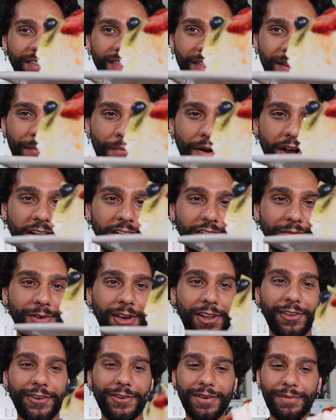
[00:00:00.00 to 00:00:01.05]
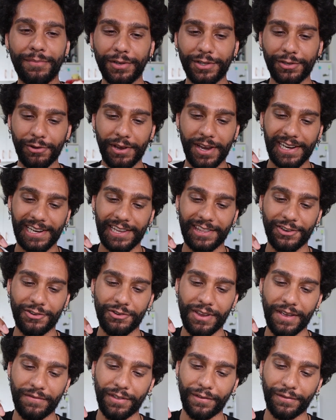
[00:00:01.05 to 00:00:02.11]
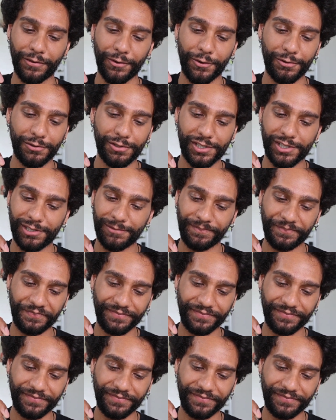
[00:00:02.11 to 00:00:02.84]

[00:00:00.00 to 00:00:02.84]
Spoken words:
the marshmallow in between, and you have the fruits.